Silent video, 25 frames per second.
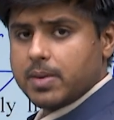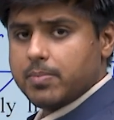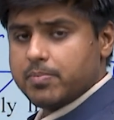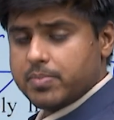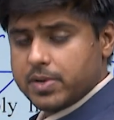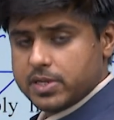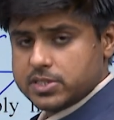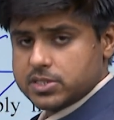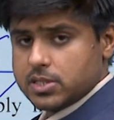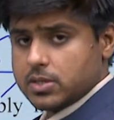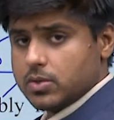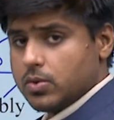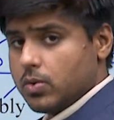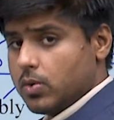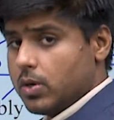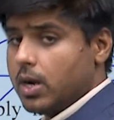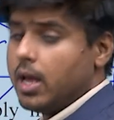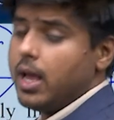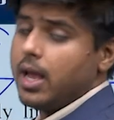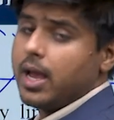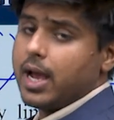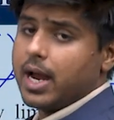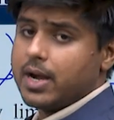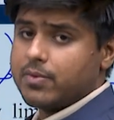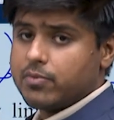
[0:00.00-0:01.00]
temperature goal.
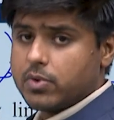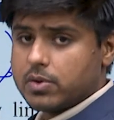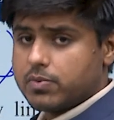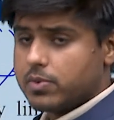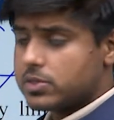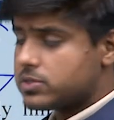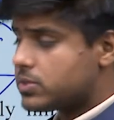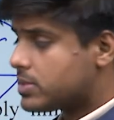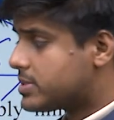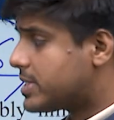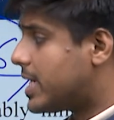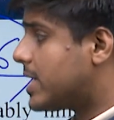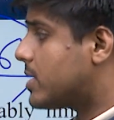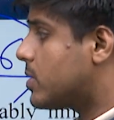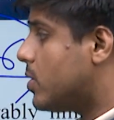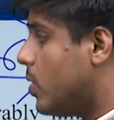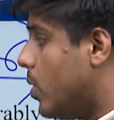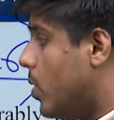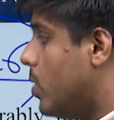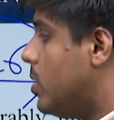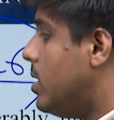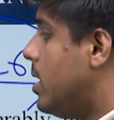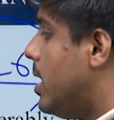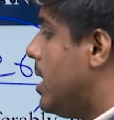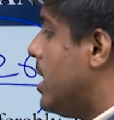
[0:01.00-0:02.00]
And what was that
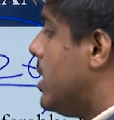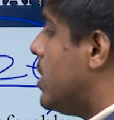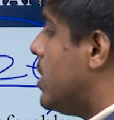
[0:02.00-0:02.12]
goal?